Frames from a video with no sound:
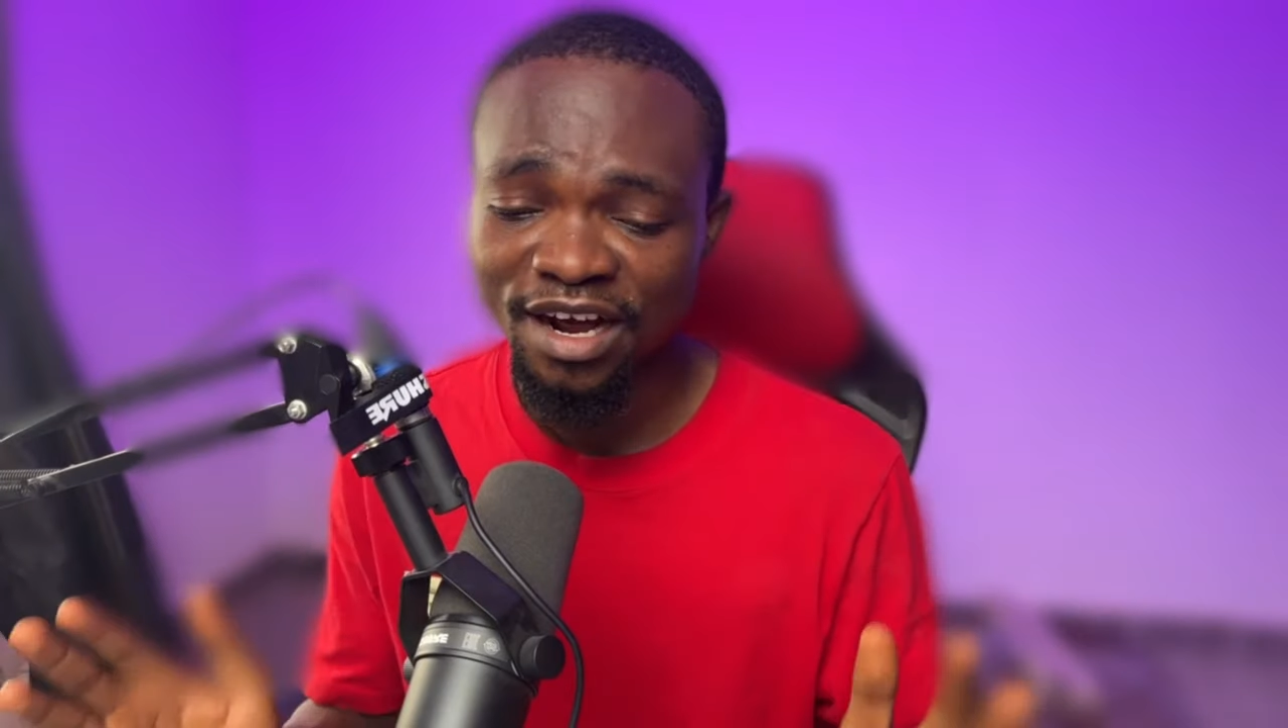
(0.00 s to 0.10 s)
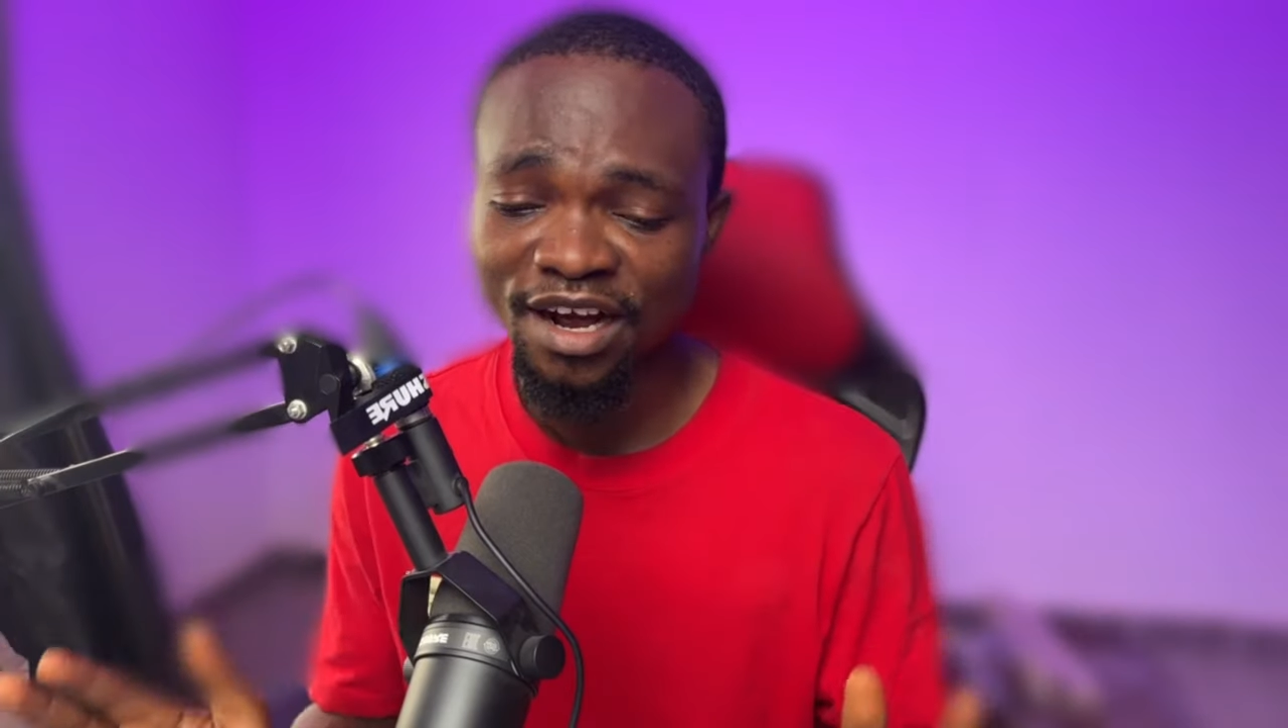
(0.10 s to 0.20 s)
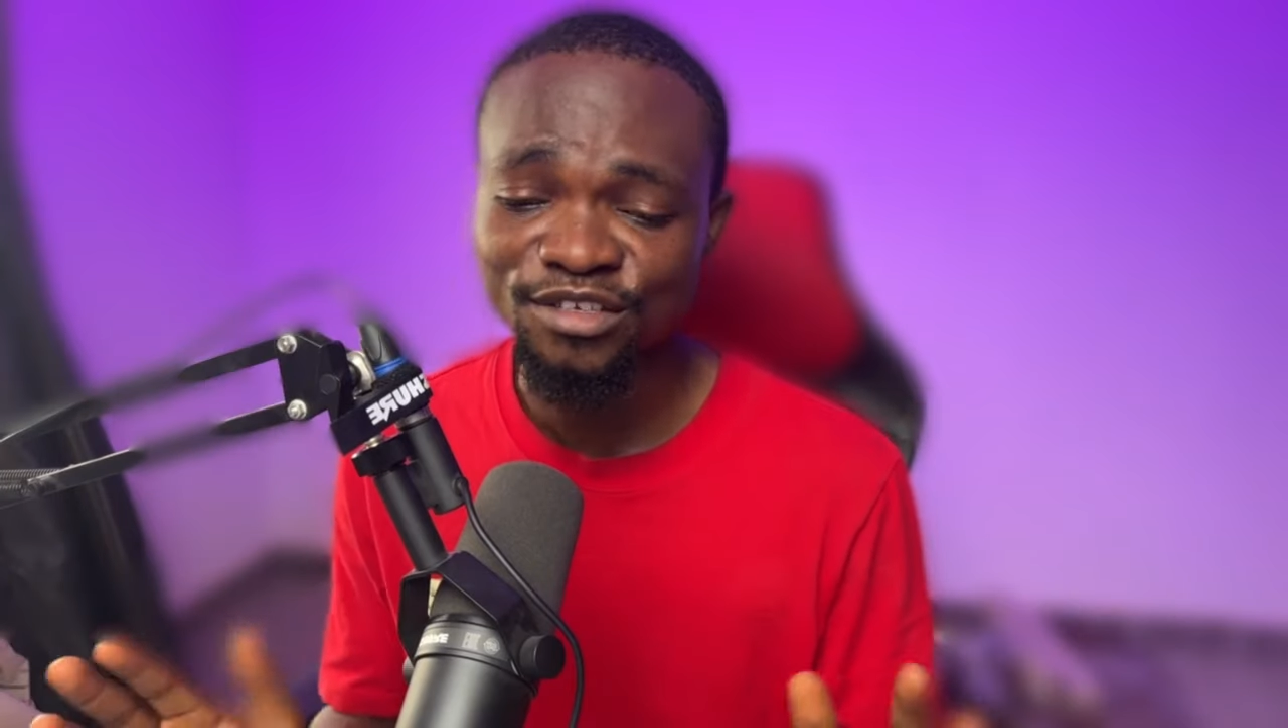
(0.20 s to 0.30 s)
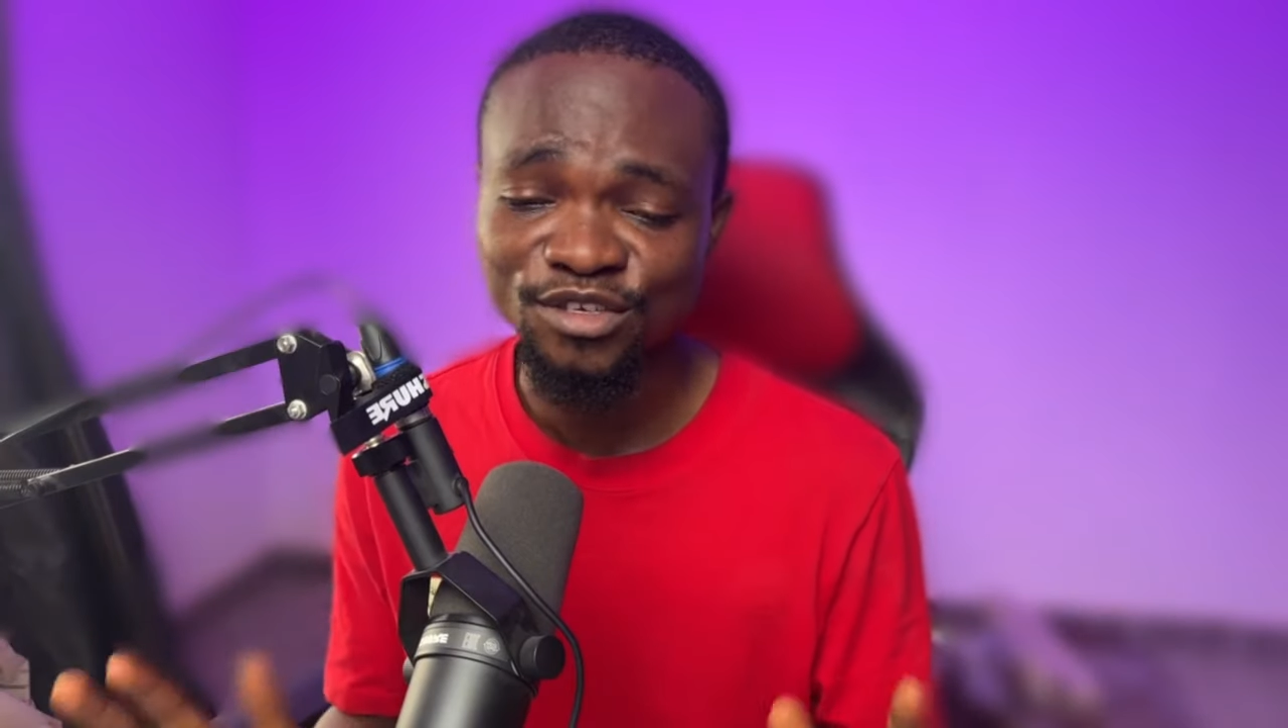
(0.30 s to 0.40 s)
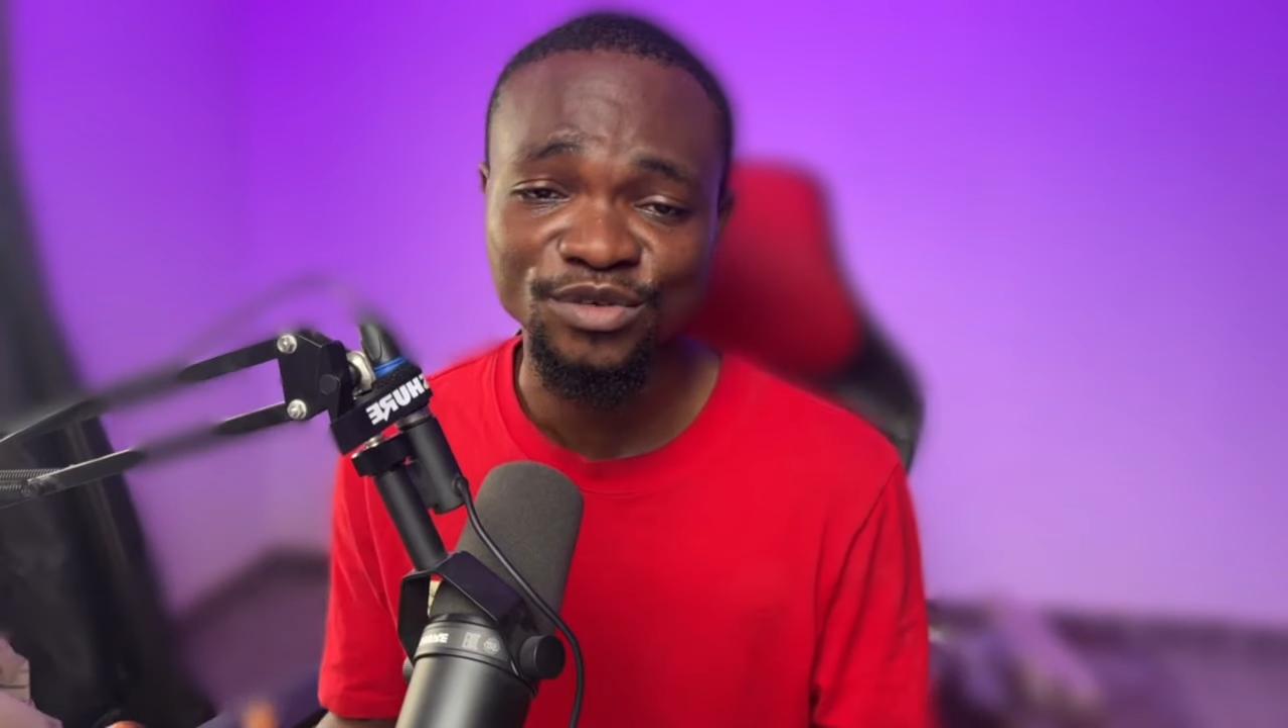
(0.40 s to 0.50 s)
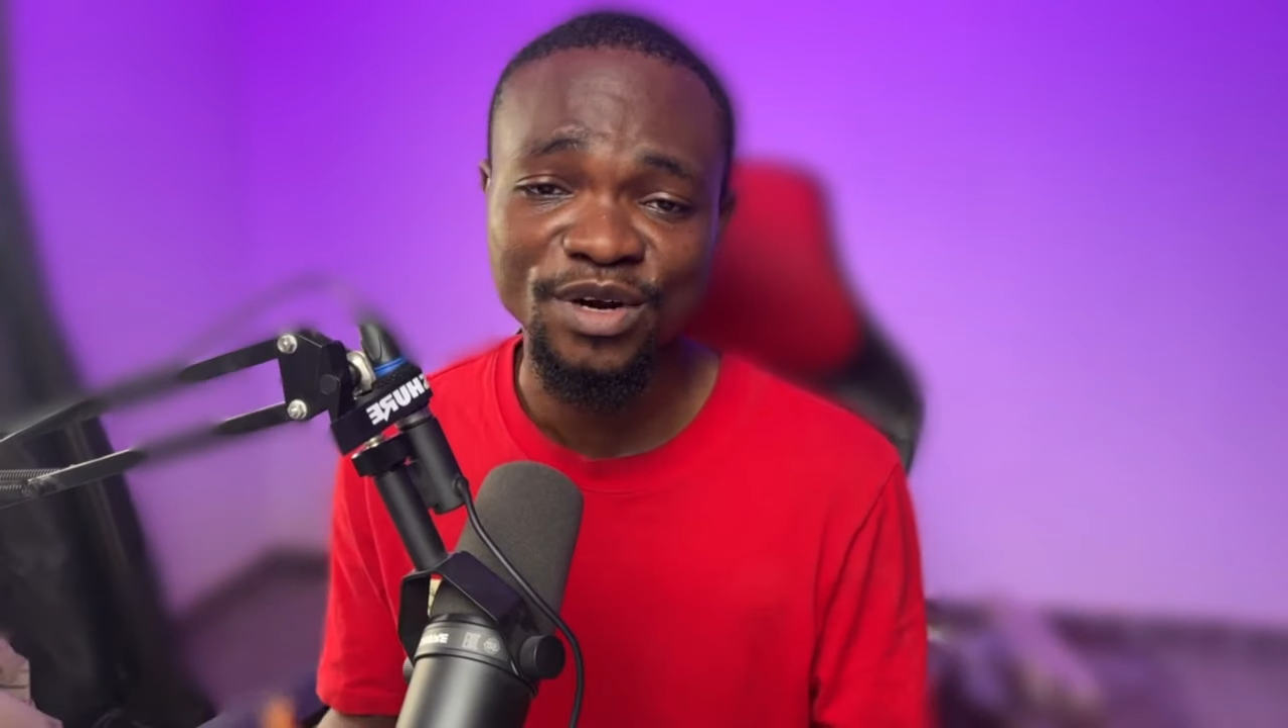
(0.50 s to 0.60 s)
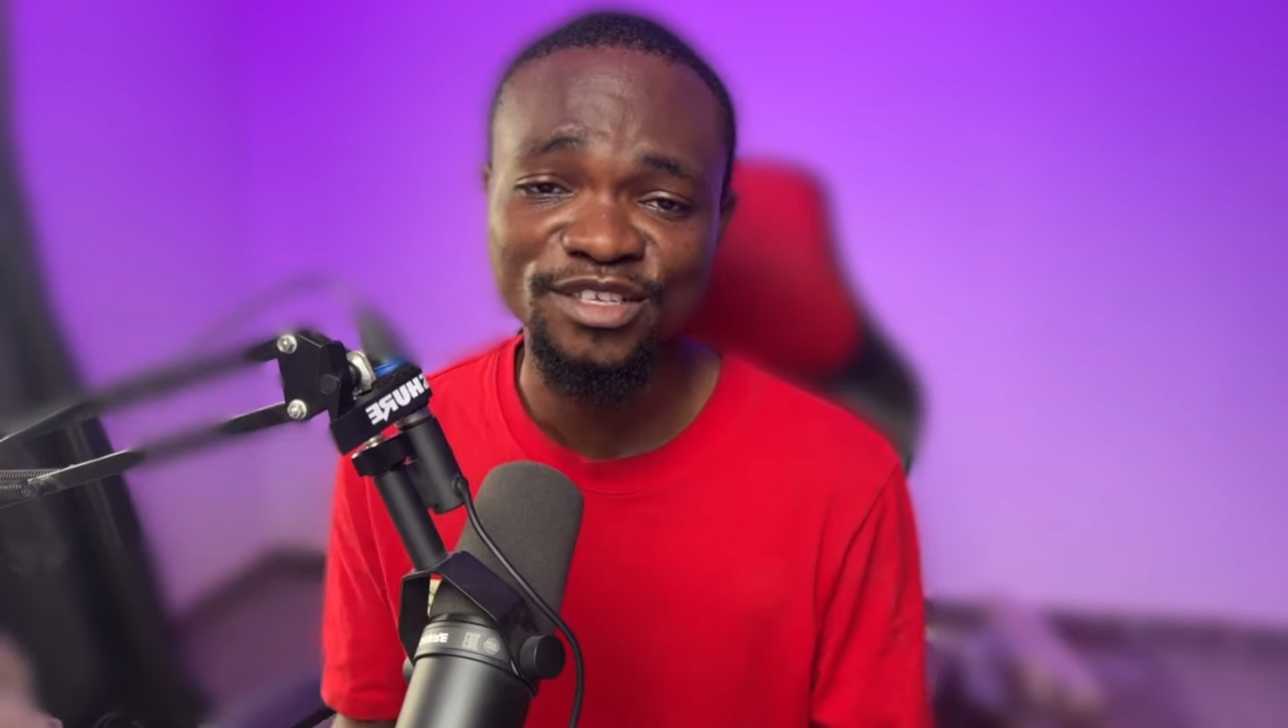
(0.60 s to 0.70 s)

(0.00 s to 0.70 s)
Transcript: subscribe